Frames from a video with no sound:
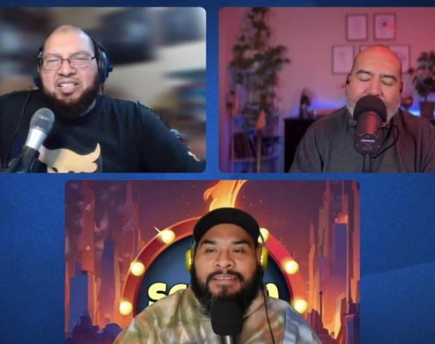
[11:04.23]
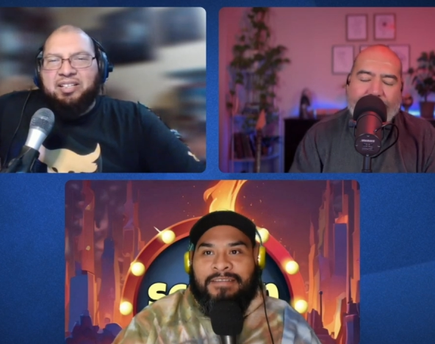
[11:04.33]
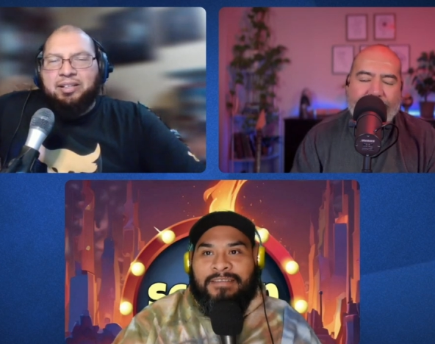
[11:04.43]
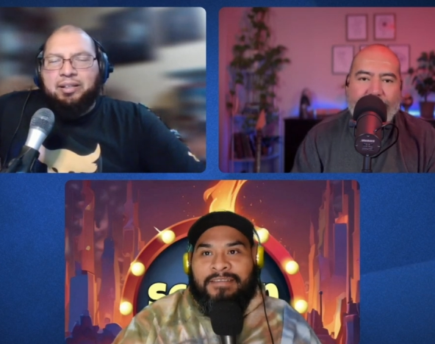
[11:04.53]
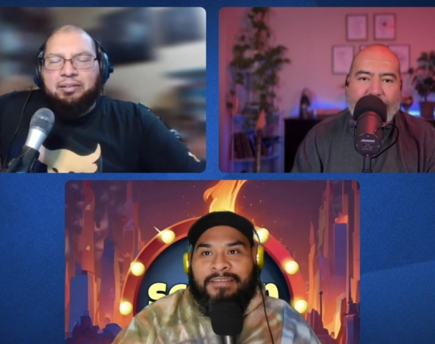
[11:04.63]
Speaker 1: at
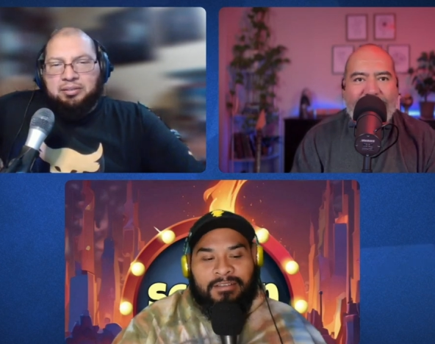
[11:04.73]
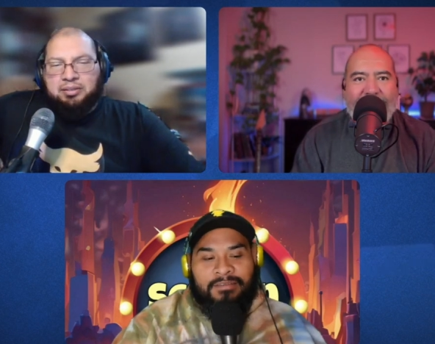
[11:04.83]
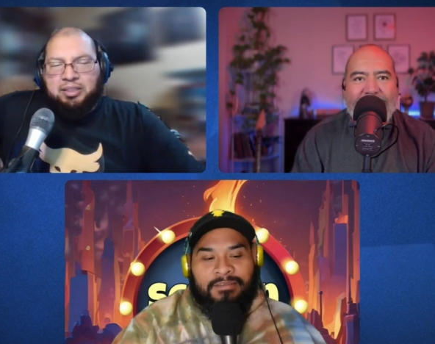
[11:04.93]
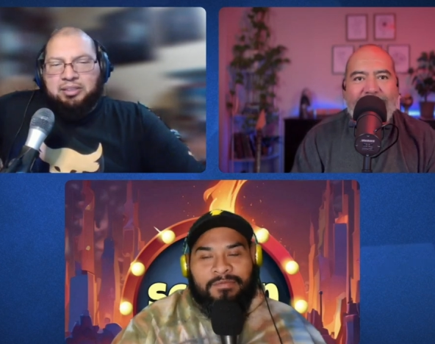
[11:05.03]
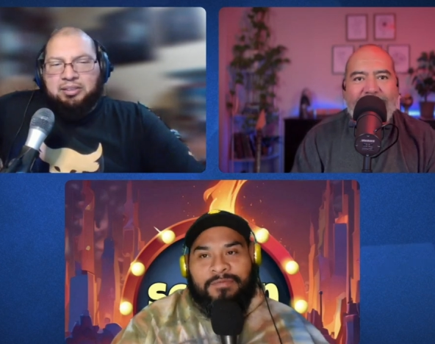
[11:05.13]
it a lot.
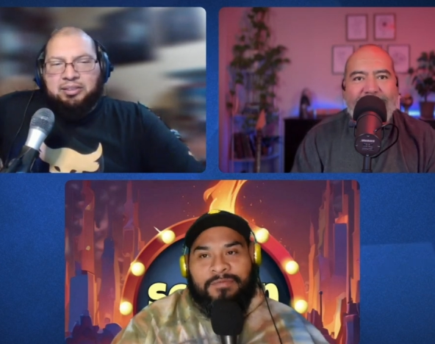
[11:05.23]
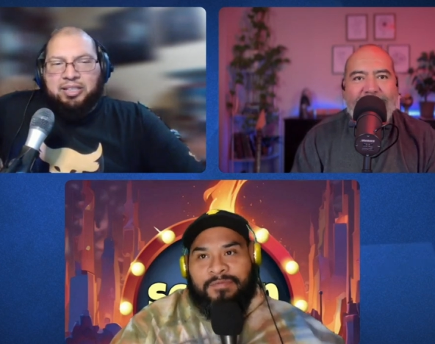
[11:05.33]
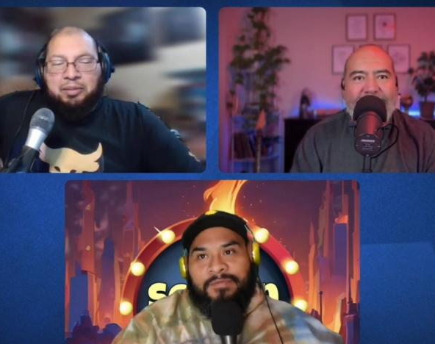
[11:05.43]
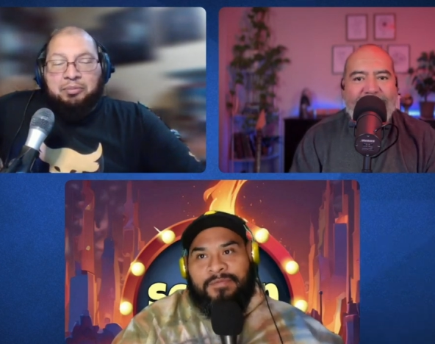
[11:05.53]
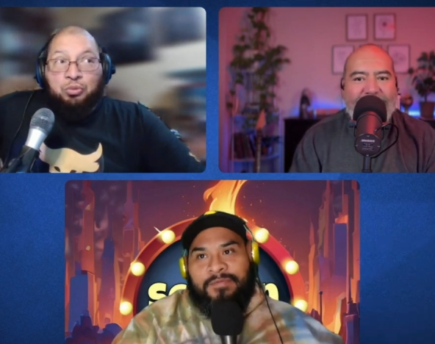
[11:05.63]
Yeah, it's just
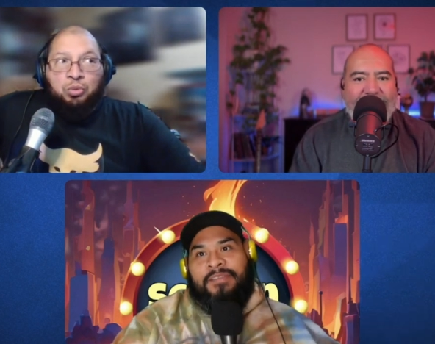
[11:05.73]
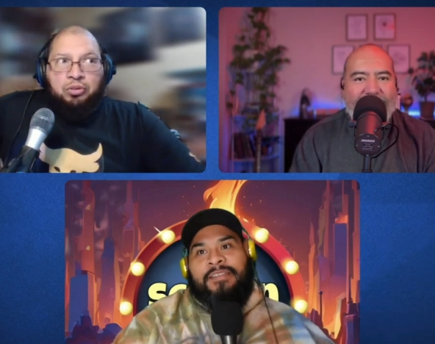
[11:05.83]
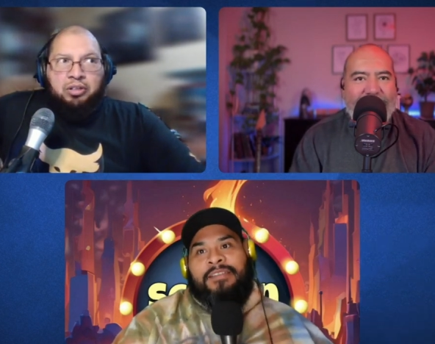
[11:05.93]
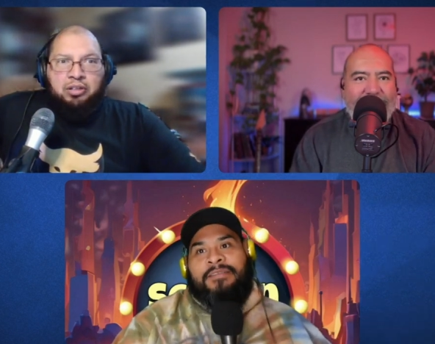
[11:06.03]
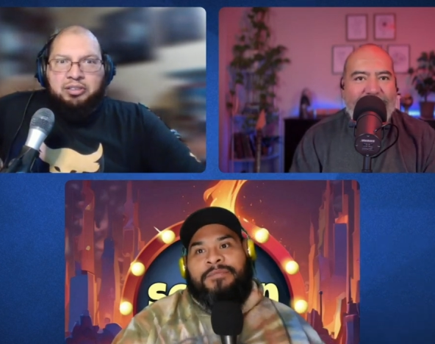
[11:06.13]
scab just
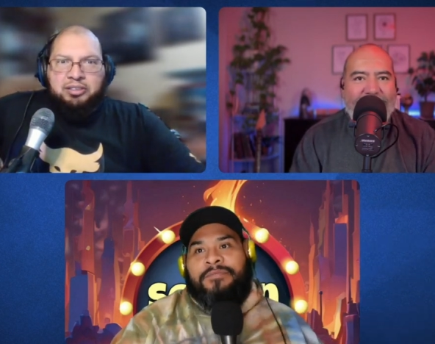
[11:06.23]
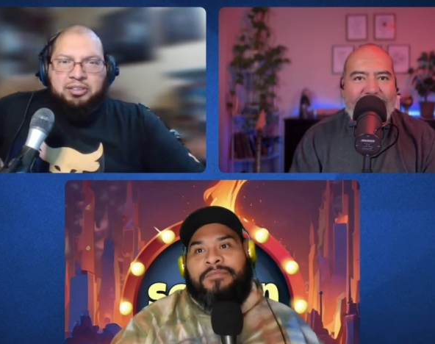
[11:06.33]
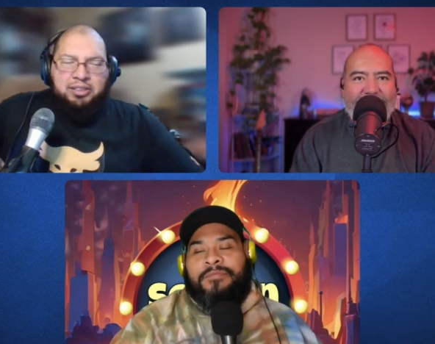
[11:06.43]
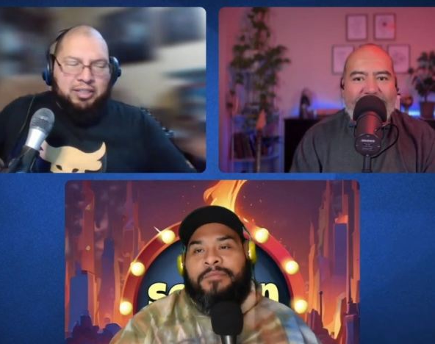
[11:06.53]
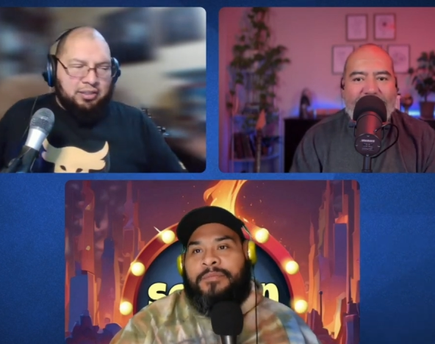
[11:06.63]
one heel because
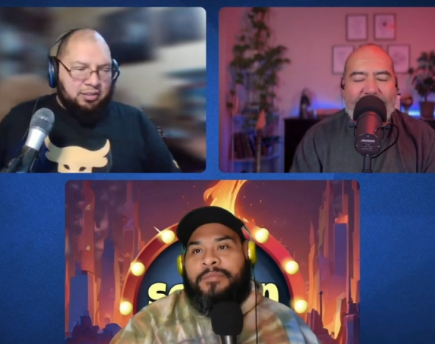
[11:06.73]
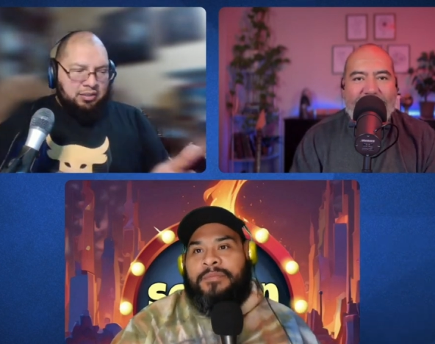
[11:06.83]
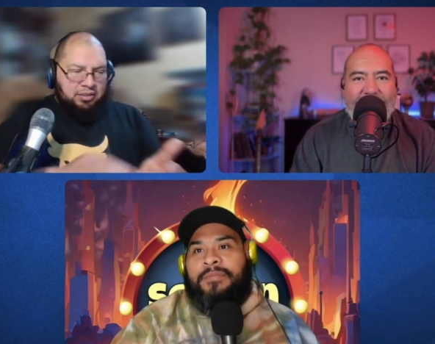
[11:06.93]
he's like,